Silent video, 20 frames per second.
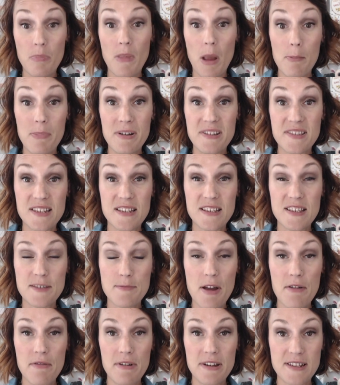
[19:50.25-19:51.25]
But since
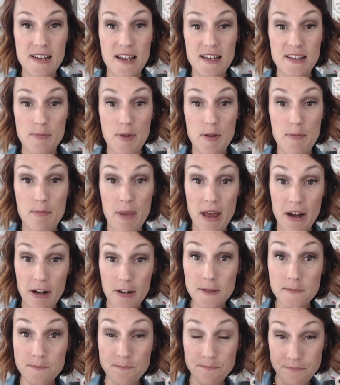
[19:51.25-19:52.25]
my wrist has been
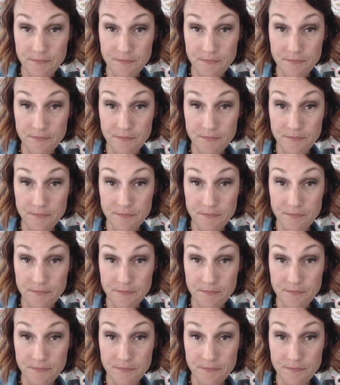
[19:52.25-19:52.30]
better,